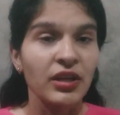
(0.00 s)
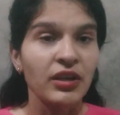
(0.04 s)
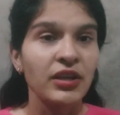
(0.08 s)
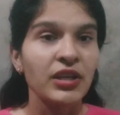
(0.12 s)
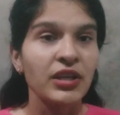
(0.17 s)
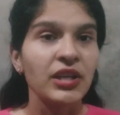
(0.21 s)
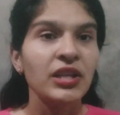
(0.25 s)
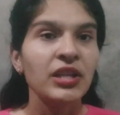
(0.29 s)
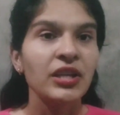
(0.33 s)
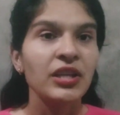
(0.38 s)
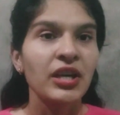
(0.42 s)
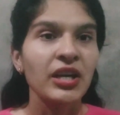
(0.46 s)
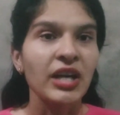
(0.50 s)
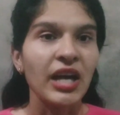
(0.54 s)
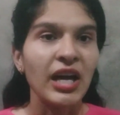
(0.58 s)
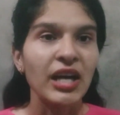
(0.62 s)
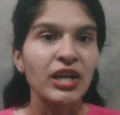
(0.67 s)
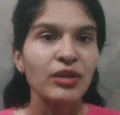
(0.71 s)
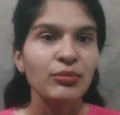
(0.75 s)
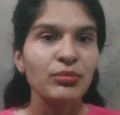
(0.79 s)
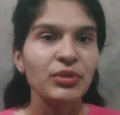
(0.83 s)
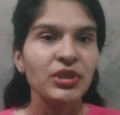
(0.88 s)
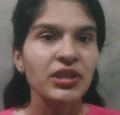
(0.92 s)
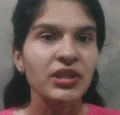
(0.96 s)
In
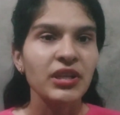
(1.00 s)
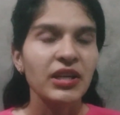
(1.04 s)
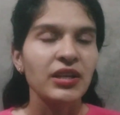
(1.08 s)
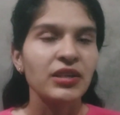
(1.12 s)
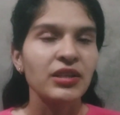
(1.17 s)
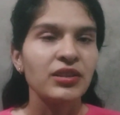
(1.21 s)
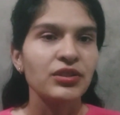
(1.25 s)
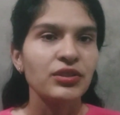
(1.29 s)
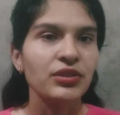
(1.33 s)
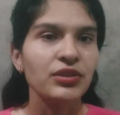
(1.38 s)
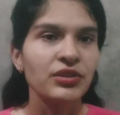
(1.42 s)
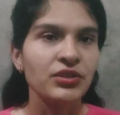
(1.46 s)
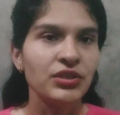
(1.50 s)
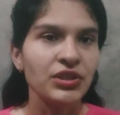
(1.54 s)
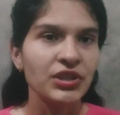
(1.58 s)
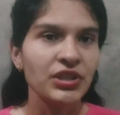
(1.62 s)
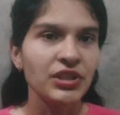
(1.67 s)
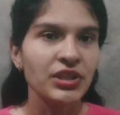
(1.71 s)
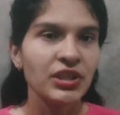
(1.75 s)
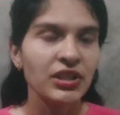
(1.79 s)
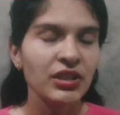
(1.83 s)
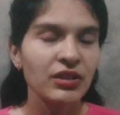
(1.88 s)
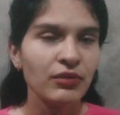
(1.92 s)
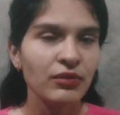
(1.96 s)
academic and
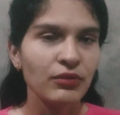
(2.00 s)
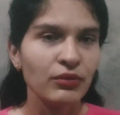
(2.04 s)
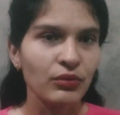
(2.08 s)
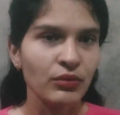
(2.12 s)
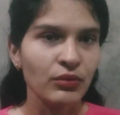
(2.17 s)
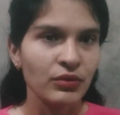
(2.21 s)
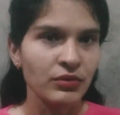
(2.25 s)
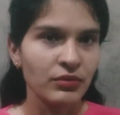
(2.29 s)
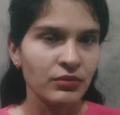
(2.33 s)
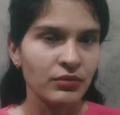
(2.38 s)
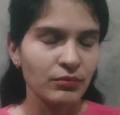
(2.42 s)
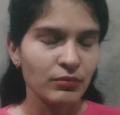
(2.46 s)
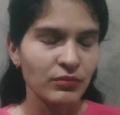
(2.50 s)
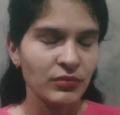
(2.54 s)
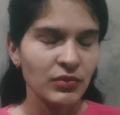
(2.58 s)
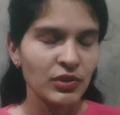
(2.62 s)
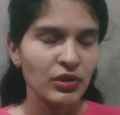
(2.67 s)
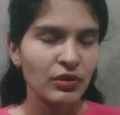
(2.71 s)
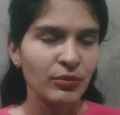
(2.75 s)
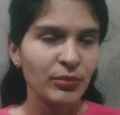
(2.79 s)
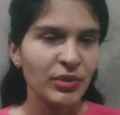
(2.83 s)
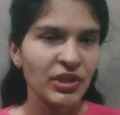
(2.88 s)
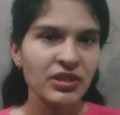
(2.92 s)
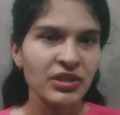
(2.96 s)
GT,
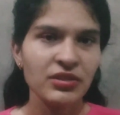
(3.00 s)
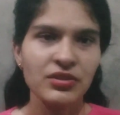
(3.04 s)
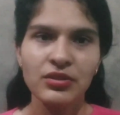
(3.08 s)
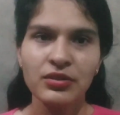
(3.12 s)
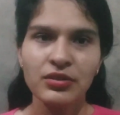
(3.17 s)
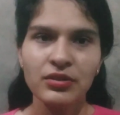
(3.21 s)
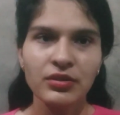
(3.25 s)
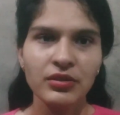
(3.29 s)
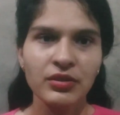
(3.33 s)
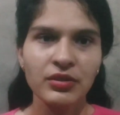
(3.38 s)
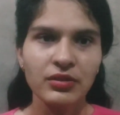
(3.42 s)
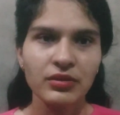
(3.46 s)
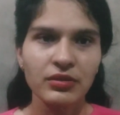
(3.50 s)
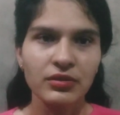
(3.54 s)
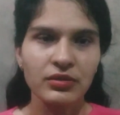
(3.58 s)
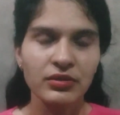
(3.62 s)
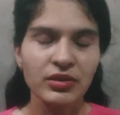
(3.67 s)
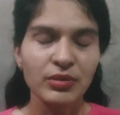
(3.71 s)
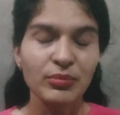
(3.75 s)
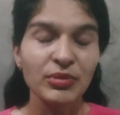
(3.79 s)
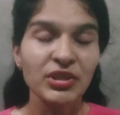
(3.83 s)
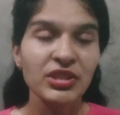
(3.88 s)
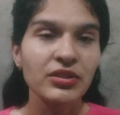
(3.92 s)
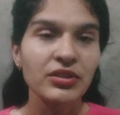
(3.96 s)
the
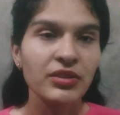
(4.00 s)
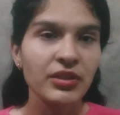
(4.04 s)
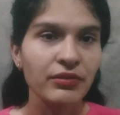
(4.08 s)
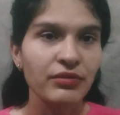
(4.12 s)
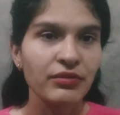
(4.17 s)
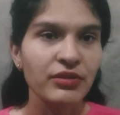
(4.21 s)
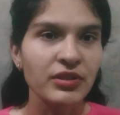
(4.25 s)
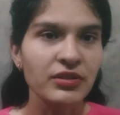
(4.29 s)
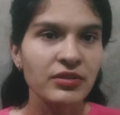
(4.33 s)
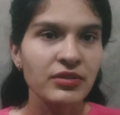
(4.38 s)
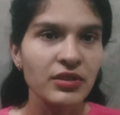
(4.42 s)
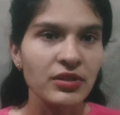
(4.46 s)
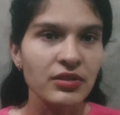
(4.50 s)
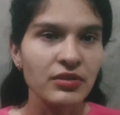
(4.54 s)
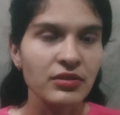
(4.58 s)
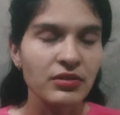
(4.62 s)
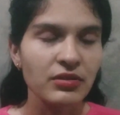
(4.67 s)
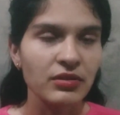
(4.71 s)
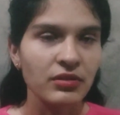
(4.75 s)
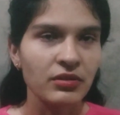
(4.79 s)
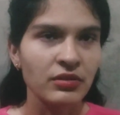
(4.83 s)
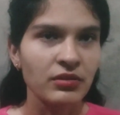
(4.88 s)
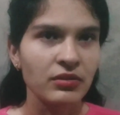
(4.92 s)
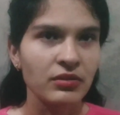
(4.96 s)
major difference is
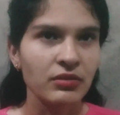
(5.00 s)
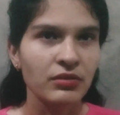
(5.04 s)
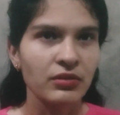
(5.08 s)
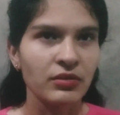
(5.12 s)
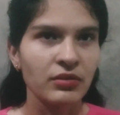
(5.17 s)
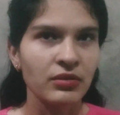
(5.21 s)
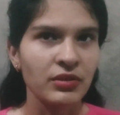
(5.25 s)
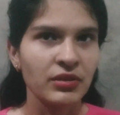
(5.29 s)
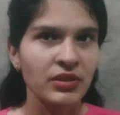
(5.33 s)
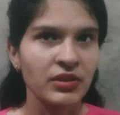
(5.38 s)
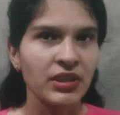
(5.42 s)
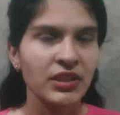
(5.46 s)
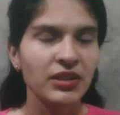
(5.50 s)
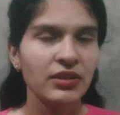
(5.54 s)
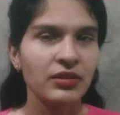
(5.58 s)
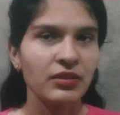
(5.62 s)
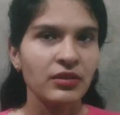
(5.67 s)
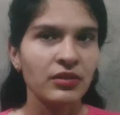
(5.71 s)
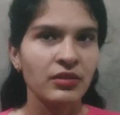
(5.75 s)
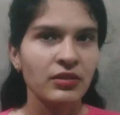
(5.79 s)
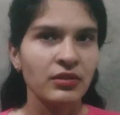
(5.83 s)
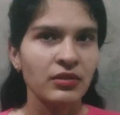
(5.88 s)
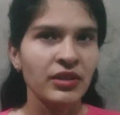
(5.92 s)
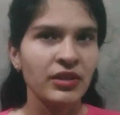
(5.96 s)
that
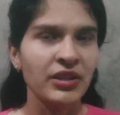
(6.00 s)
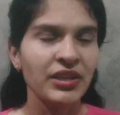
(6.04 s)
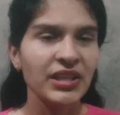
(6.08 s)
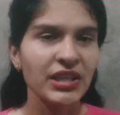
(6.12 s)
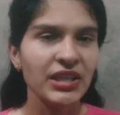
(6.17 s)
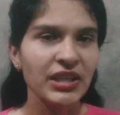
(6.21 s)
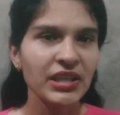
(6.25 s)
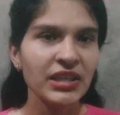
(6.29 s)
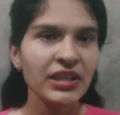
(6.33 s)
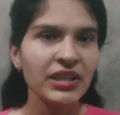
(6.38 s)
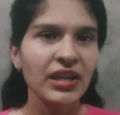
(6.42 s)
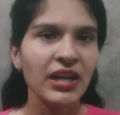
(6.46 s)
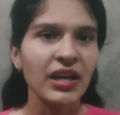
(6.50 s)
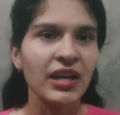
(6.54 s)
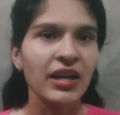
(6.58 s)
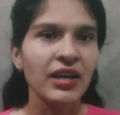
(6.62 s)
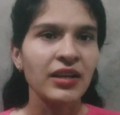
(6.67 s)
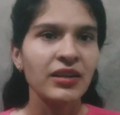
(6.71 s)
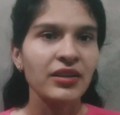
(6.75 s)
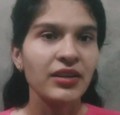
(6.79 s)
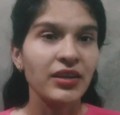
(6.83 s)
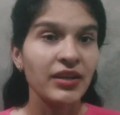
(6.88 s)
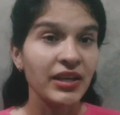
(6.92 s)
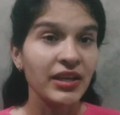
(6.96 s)
reading
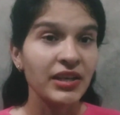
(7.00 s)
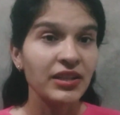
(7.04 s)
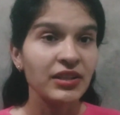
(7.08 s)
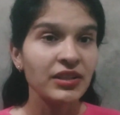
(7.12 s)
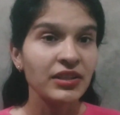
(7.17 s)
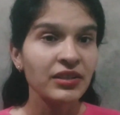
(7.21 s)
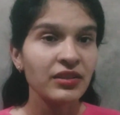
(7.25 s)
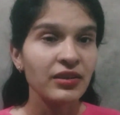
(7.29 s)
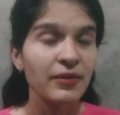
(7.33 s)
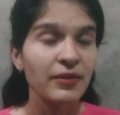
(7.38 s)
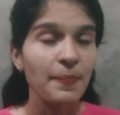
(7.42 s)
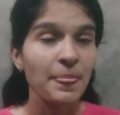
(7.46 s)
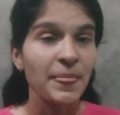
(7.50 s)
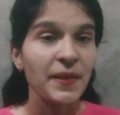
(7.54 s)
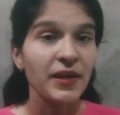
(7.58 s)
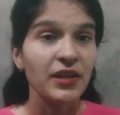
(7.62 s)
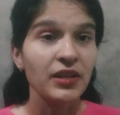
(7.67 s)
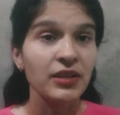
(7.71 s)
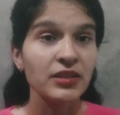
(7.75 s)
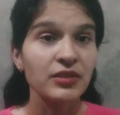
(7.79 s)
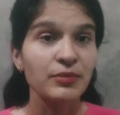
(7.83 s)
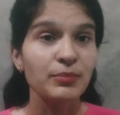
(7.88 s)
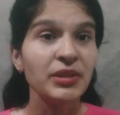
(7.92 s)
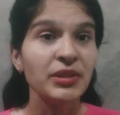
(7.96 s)
and writing
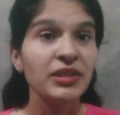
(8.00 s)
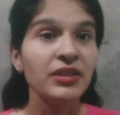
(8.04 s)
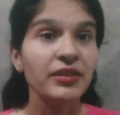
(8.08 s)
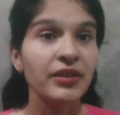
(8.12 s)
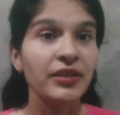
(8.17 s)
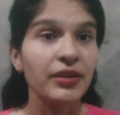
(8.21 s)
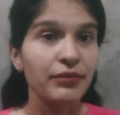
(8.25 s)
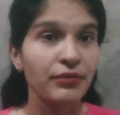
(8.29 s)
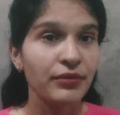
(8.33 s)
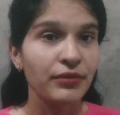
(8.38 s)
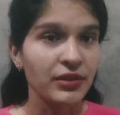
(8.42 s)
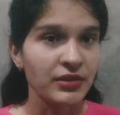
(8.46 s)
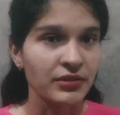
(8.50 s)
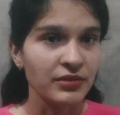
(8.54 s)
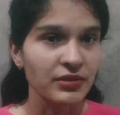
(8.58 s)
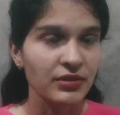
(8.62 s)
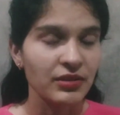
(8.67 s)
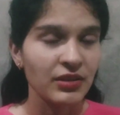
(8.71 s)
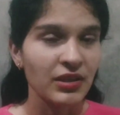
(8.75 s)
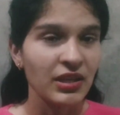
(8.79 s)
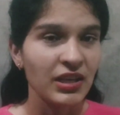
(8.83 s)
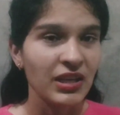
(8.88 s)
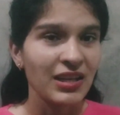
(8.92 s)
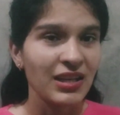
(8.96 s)
is bit difference.
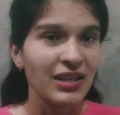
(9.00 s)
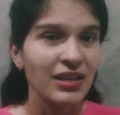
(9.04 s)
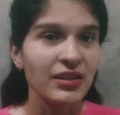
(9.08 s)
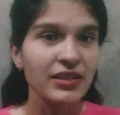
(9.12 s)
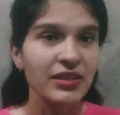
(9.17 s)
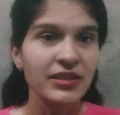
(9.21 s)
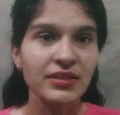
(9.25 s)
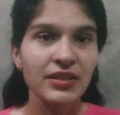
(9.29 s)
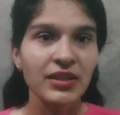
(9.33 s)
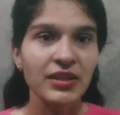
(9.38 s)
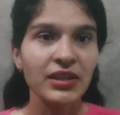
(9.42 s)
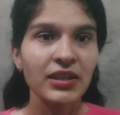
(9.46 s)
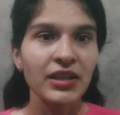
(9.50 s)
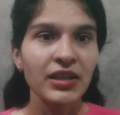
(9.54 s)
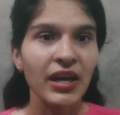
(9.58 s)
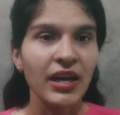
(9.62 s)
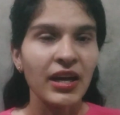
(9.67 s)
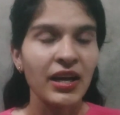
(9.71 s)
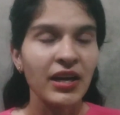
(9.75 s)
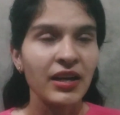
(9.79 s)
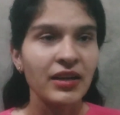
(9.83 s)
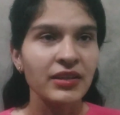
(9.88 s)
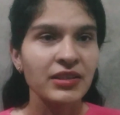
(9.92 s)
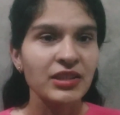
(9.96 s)
Listening
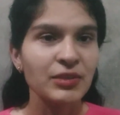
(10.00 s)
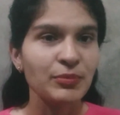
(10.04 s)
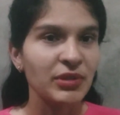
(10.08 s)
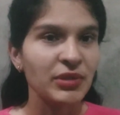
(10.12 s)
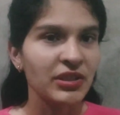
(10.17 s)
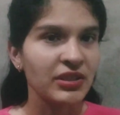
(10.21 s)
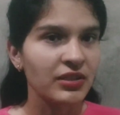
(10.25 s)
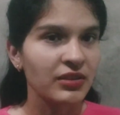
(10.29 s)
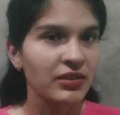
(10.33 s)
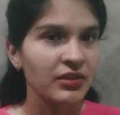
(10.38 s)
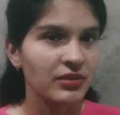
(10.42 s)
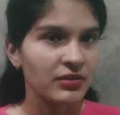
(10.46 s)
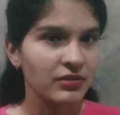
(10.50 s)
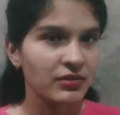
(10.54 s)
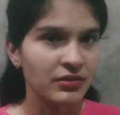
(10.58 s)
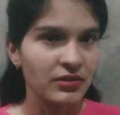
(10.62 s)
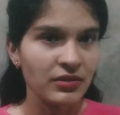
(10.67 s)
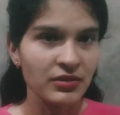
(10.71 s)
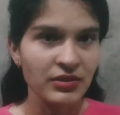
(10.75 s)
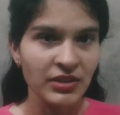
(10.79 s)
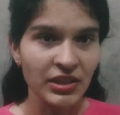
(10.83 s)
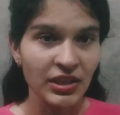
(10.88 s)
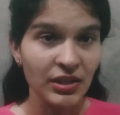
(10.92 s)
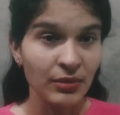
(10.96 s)
and speaking is
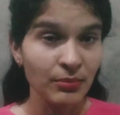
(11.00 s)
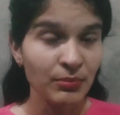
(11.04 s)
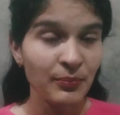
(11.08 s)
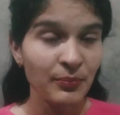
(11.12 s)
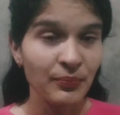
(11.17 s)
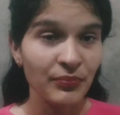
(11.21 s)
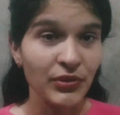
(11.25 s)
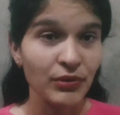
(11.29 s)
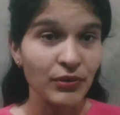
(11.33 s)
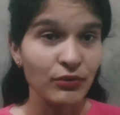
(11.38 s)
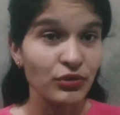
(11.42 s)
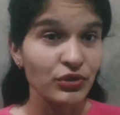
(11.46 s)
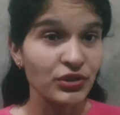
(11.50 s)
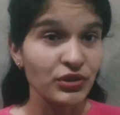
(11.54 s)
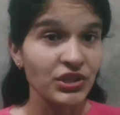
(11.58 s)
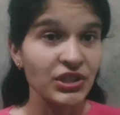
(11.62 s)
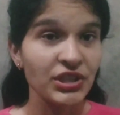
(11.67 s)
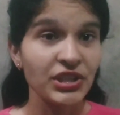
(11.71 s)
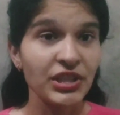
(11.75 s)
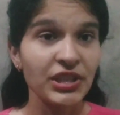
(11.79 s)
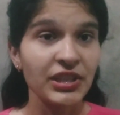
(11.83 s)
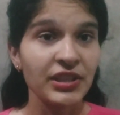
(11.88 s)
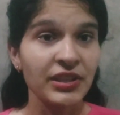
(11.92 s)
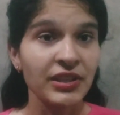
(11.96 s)
same for
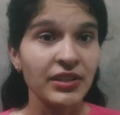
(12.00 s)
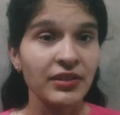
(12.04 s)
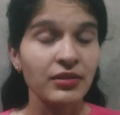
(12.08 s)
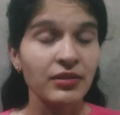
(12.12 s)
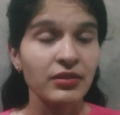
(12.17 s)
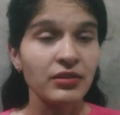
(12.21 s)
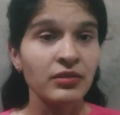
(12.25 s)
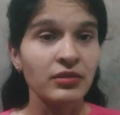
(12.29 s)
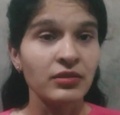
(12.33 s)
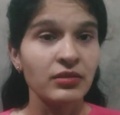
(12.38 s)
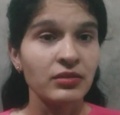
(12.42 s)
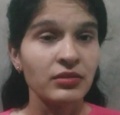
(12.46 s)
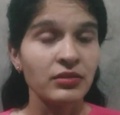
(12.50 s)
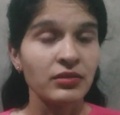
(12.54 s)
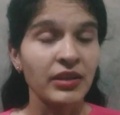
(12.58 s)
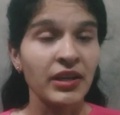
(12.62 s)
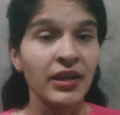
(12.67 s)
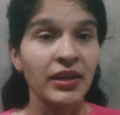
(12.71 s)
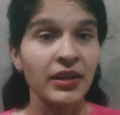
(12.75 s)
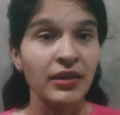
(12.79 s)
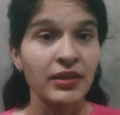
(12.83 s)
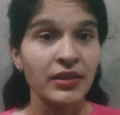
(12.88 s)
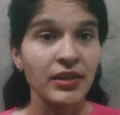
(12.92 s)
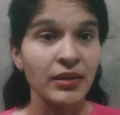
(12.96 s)
GT and
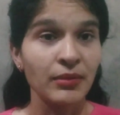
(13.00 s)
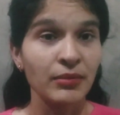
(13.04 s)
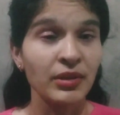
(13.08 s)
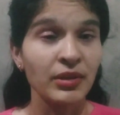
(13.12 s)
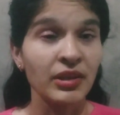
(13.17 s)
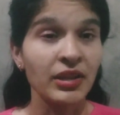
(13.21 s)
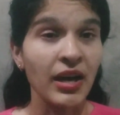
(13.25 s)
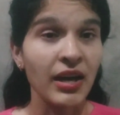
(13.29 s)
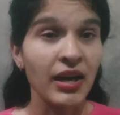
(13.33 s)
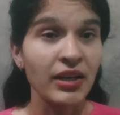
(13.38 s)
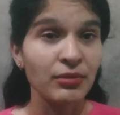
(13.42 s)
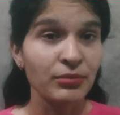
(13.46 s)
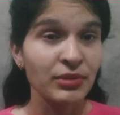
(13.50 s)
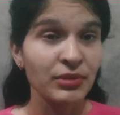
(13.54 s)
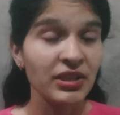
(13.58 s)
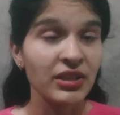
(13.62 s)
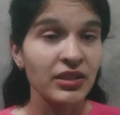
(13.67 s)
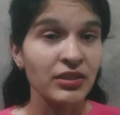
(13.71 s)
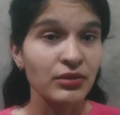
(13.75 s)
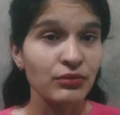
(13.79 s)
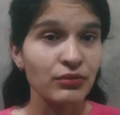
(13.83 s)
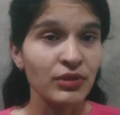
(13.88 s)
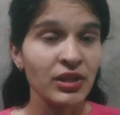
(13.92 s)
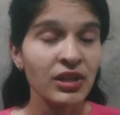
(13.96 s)
academic
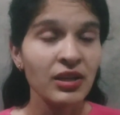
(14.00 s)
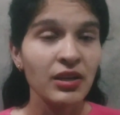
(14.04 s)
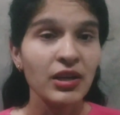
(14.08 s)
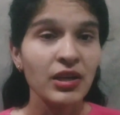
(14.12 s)
as well,